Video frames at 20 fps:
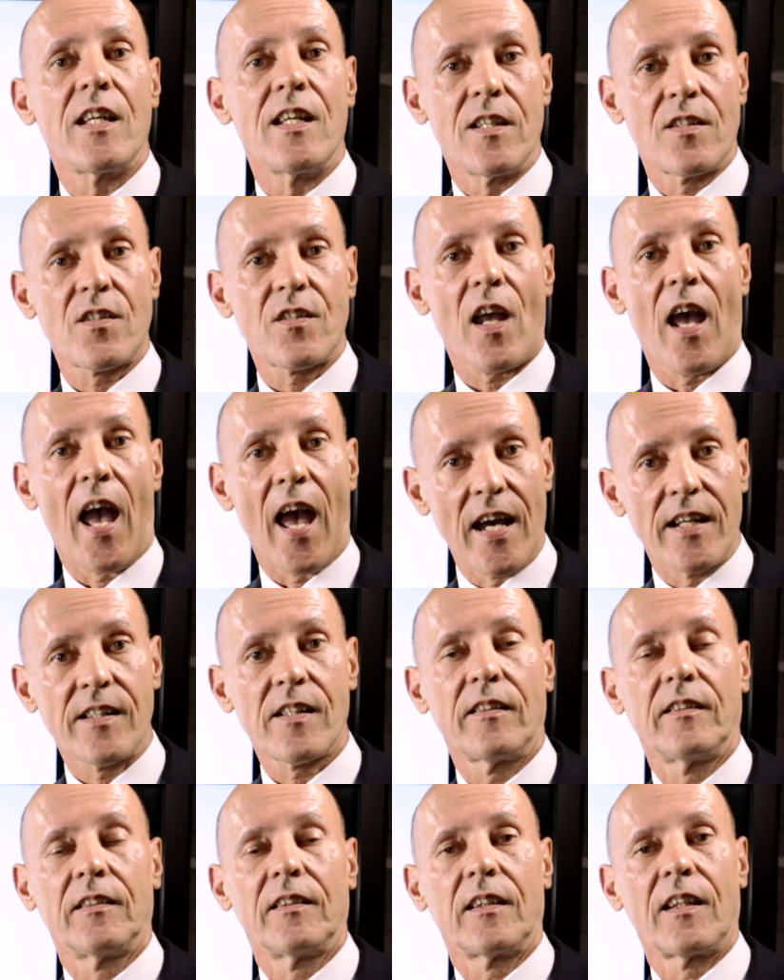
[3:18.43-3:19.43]
is
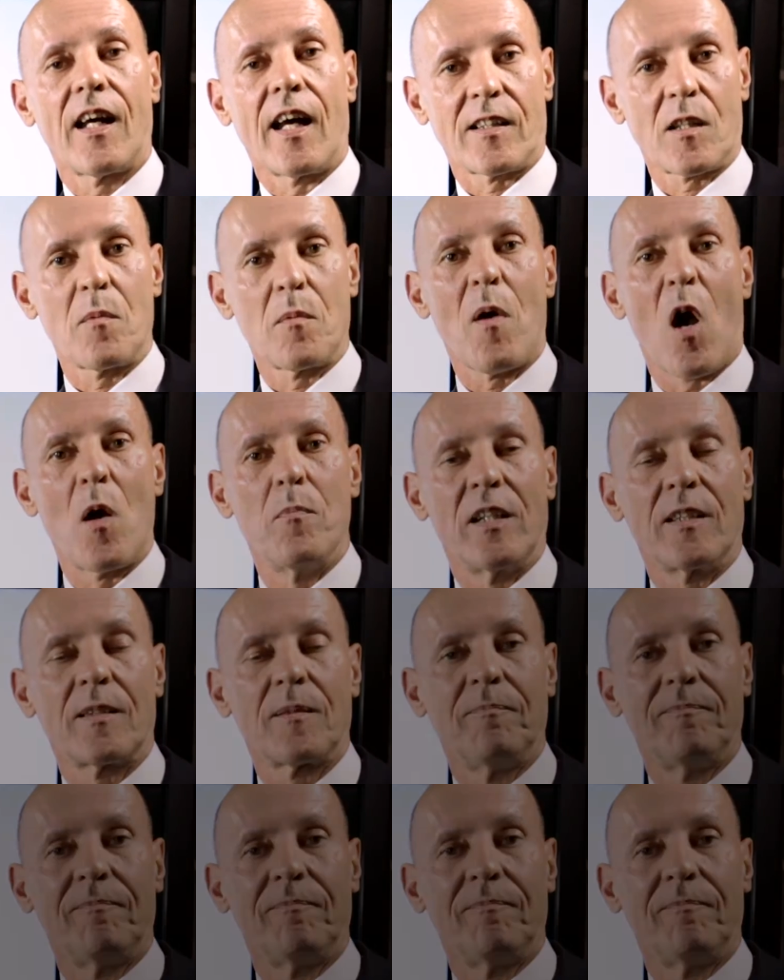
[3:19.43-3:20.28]
at the moment.